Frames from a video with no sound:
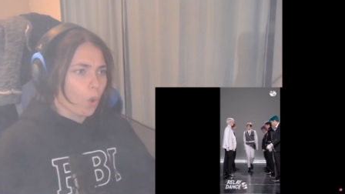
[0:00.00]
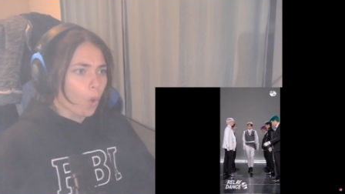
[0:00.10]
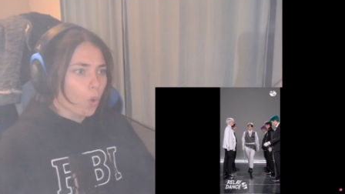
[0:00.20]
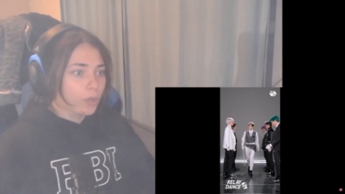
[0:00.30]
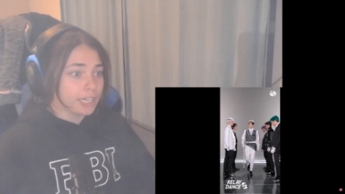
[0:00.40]

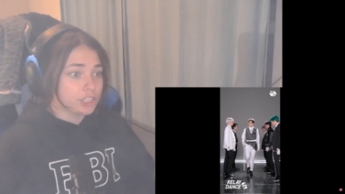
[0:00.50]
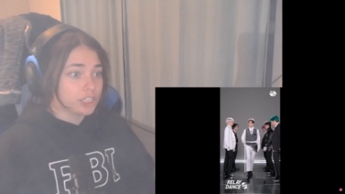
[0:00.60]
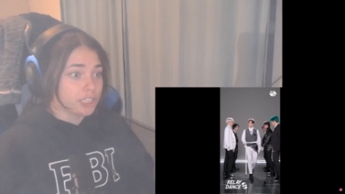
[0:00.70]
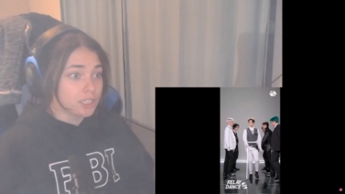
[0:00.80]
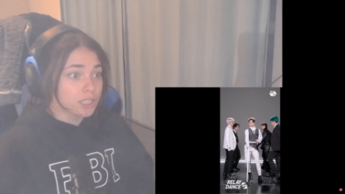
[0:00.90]
Ooh, Kid
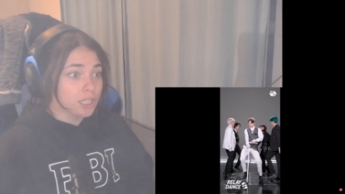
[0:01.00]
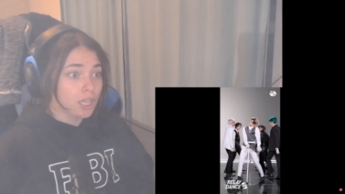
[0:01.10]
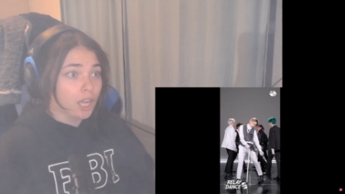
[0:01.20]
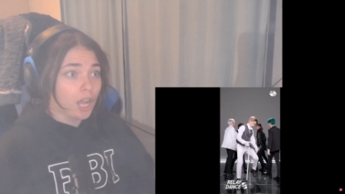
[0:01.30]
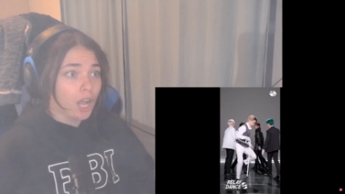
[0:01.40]
junk.
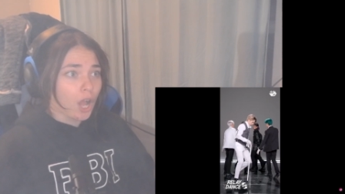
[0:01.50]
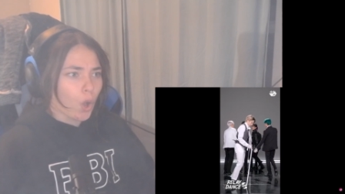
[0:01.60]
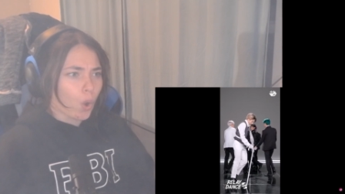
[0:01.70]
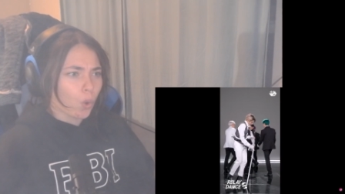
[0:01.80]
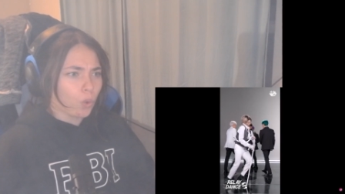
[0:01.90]

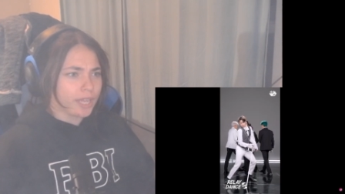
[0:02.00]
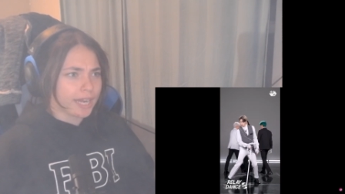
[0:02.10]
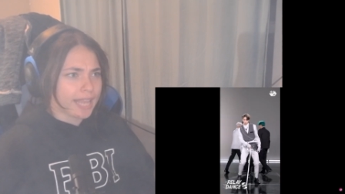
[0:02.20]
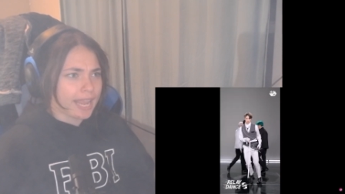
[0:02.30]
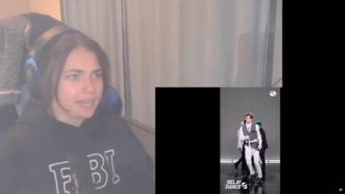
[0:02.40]
Oh, we got a
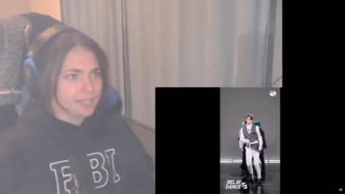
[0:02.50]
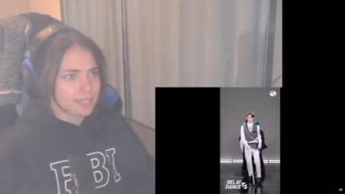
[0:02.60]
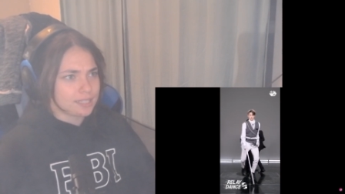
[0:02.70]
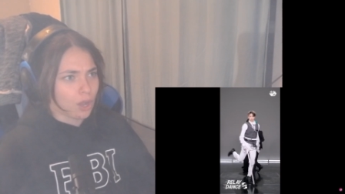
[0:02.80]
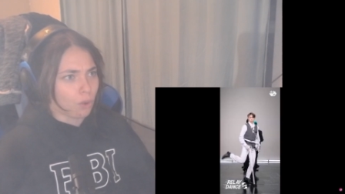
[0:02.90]
cane.
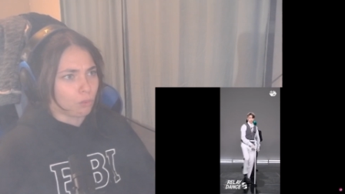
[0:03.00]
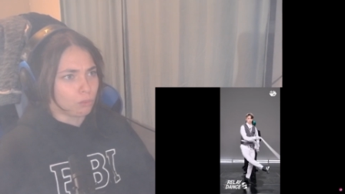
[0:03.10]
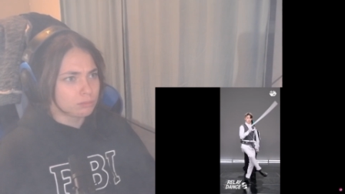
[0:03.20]
Let's go.